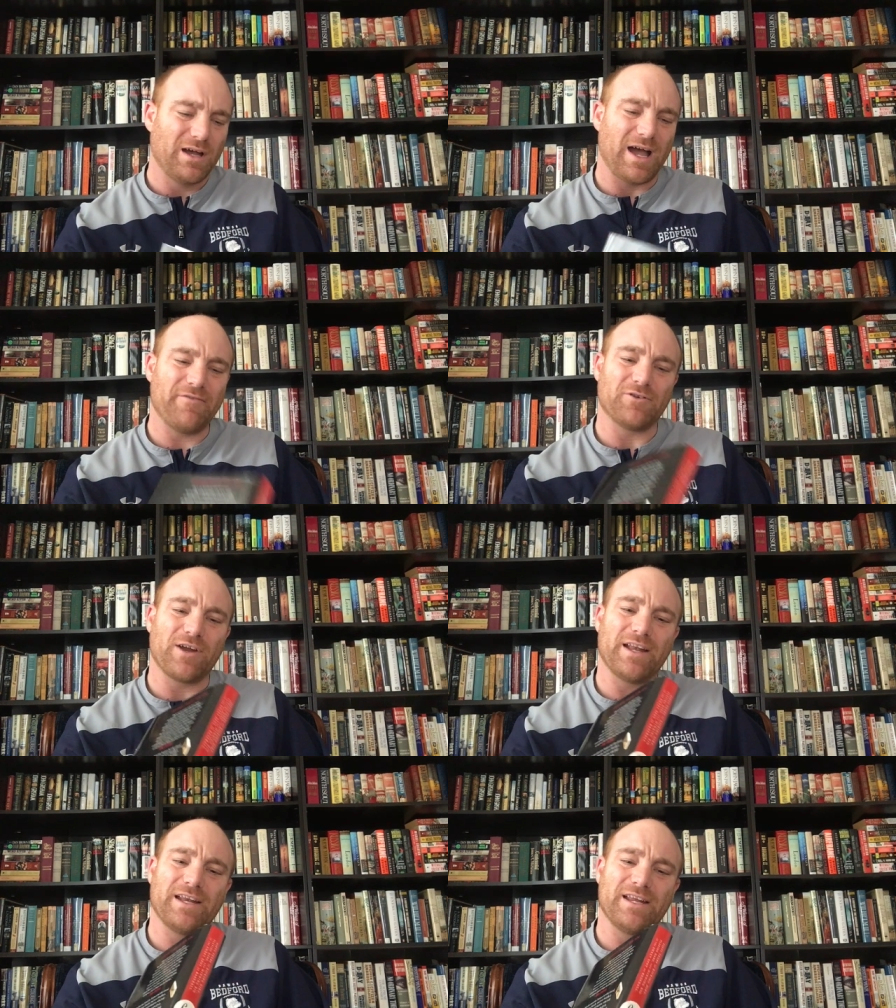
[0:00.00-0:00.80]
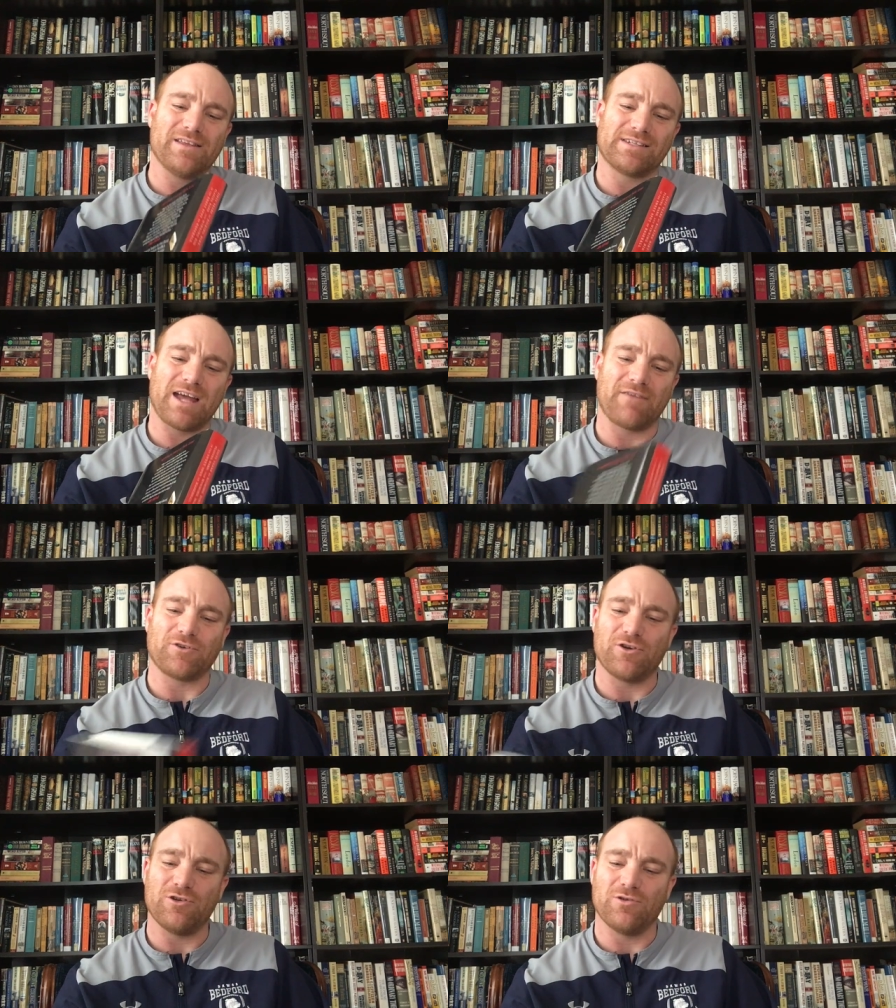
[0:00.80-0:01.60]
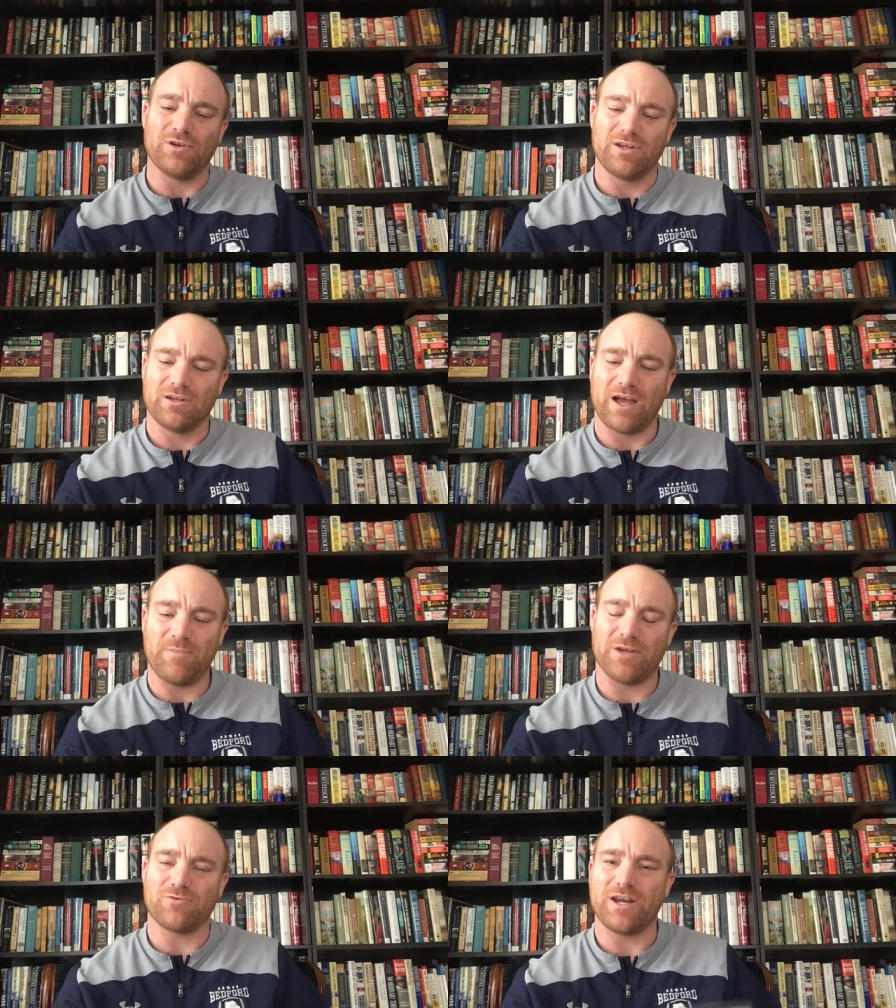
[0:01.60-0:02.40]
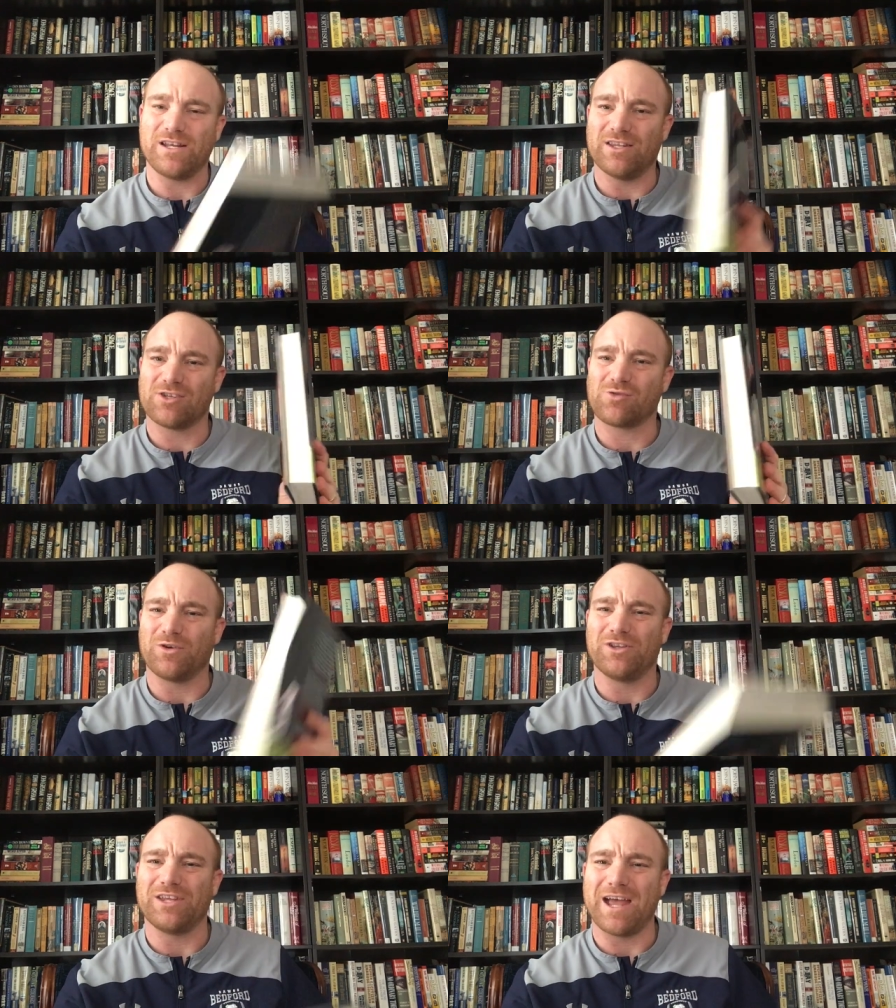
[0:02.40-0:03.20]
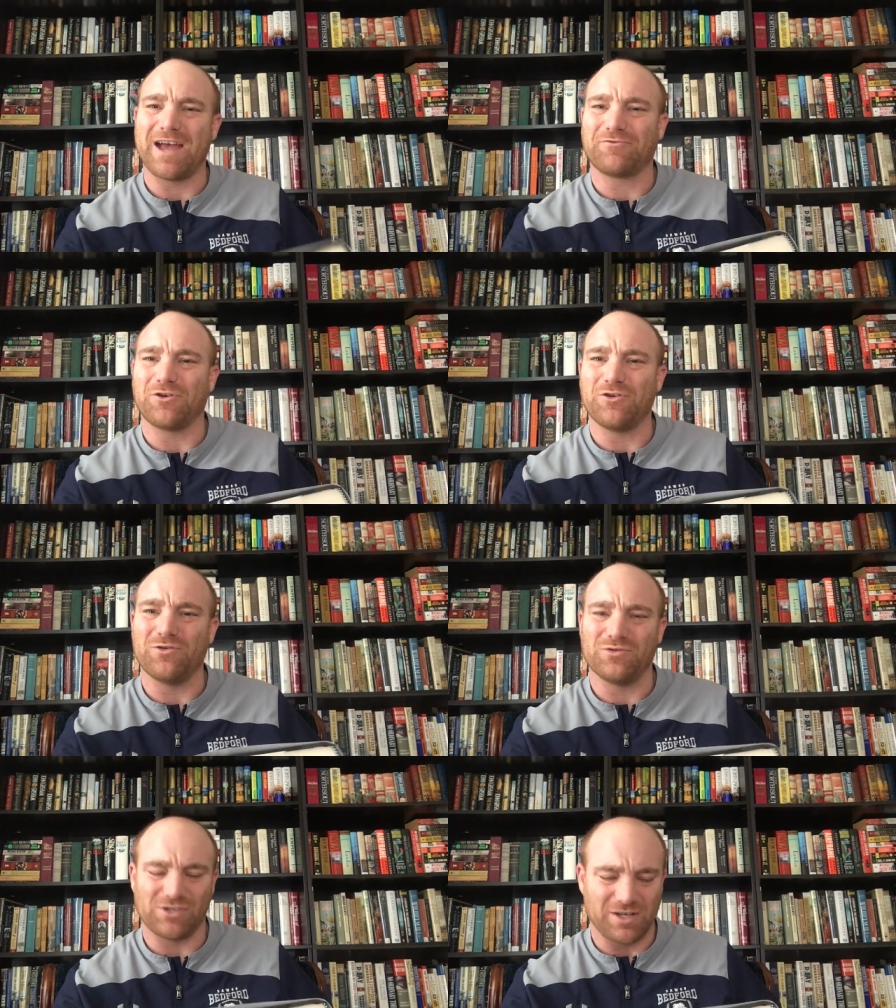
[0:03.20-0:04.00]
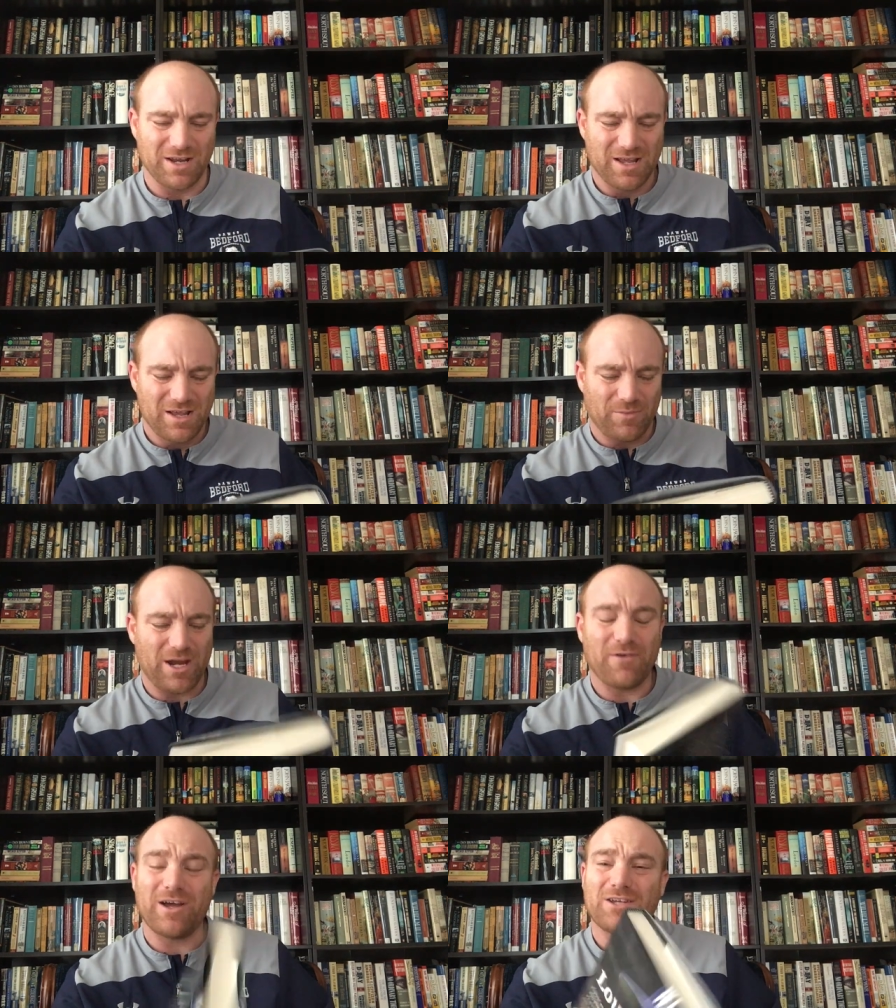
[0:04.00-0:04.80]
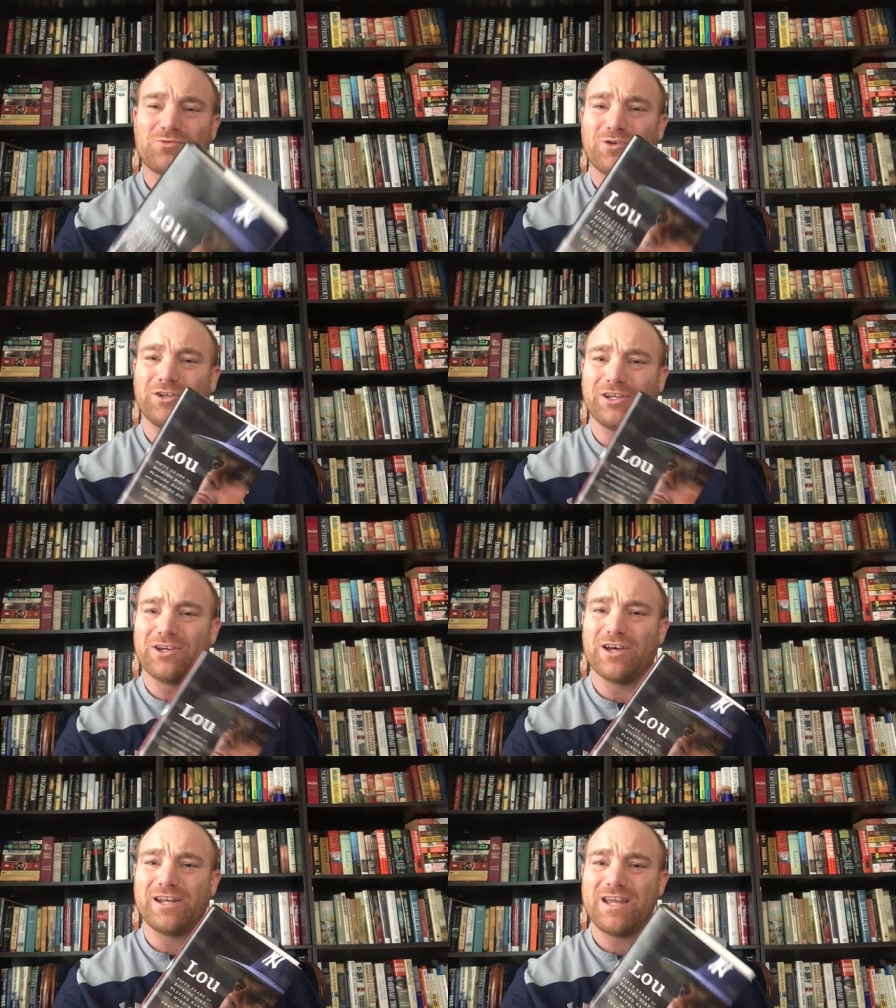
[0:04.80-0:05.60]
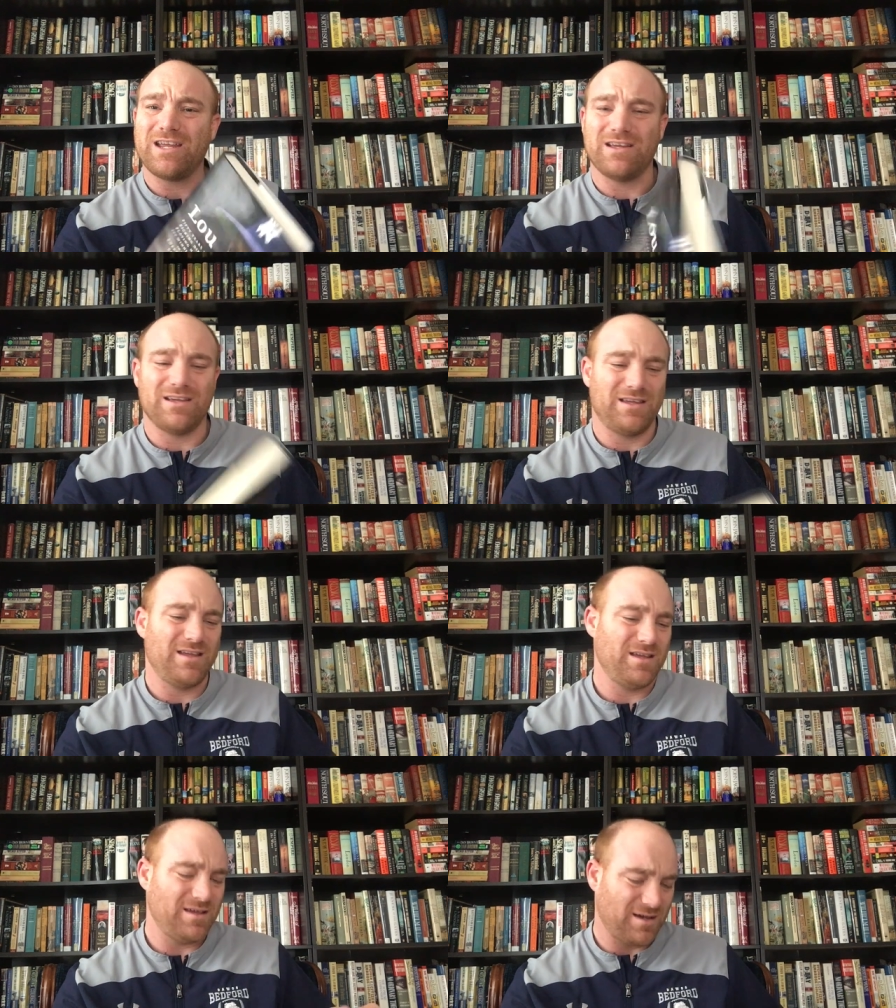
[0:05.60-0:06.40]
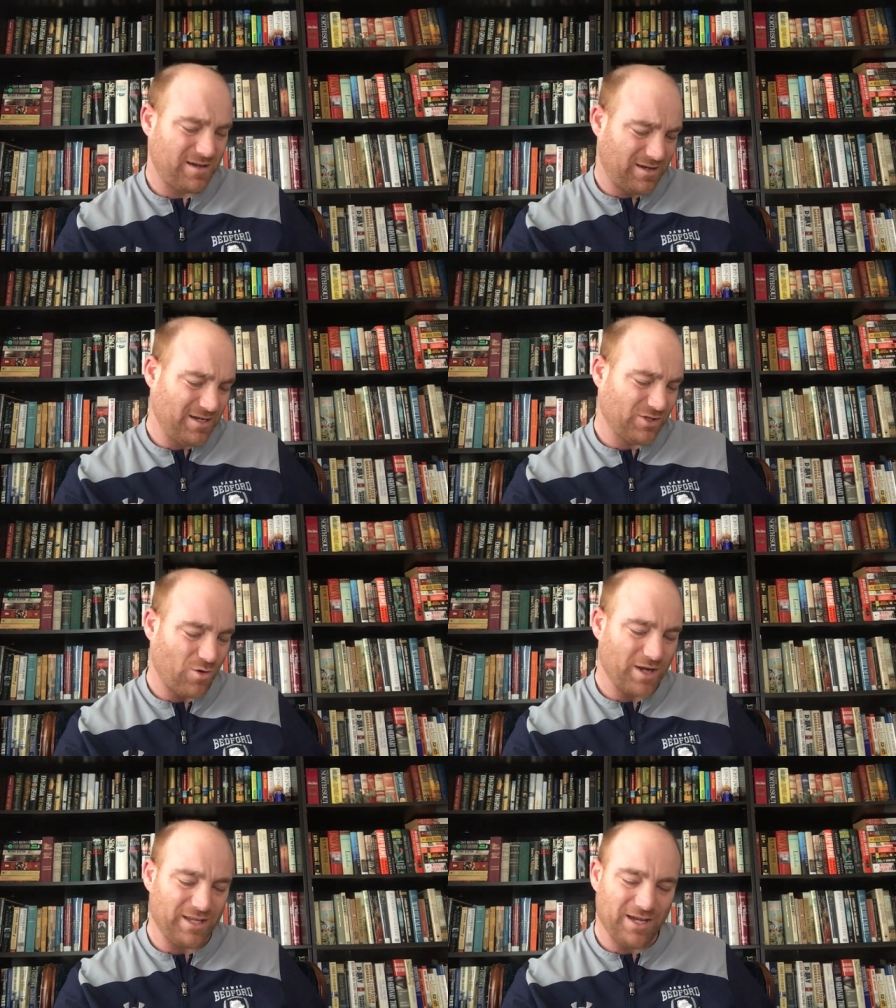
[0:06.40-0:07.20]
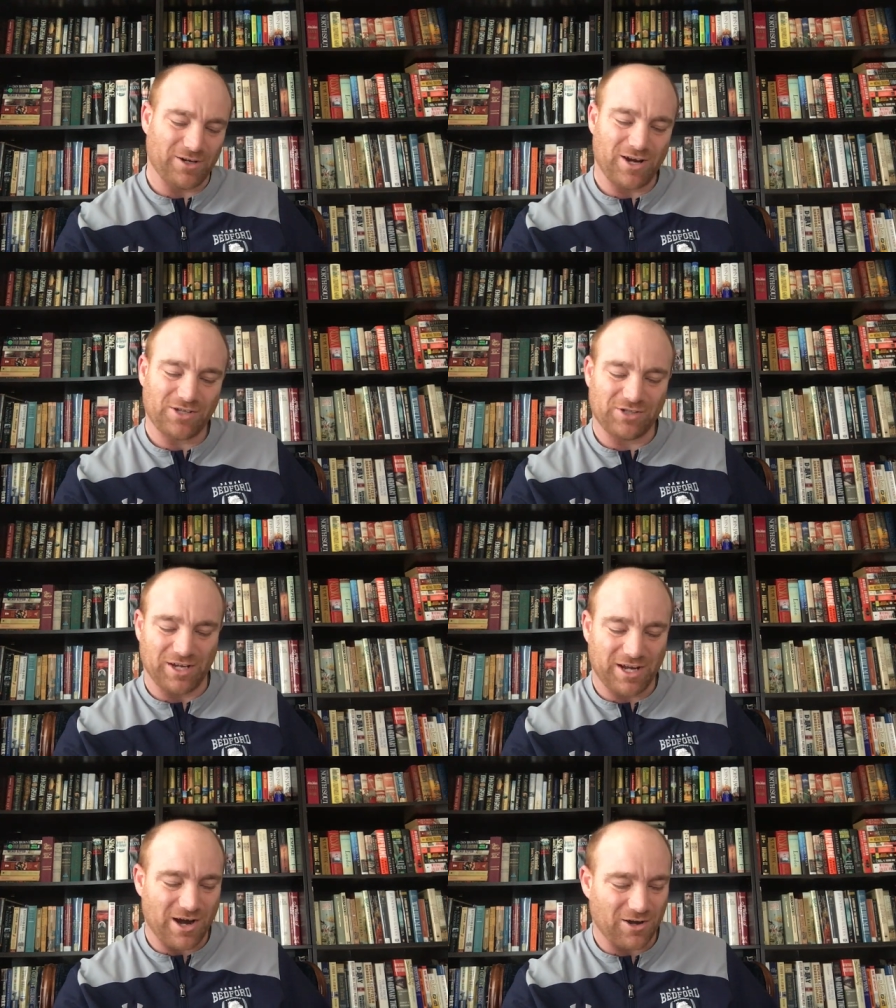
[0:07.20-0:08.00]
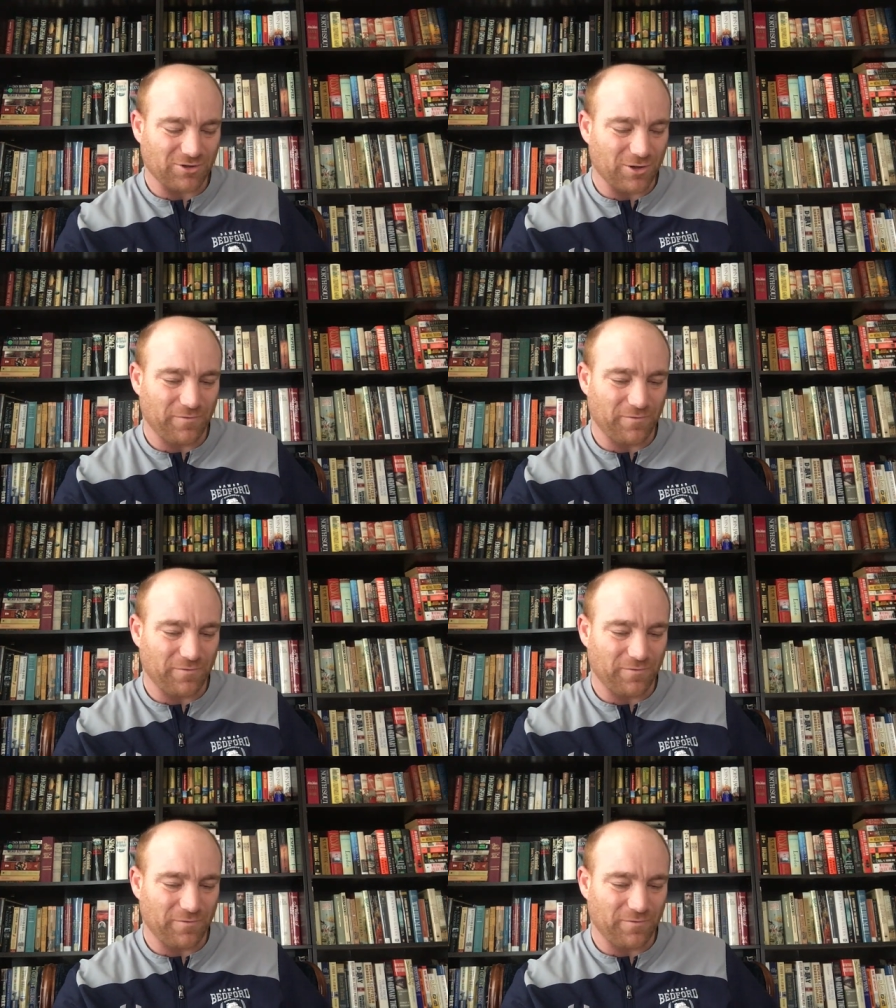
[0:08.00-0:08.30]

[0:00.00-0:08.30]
I haven't read any this afternoon. I've been reading this one in the afternoons, and but anyway, it's really good. He he uh, he's quite the interesting character.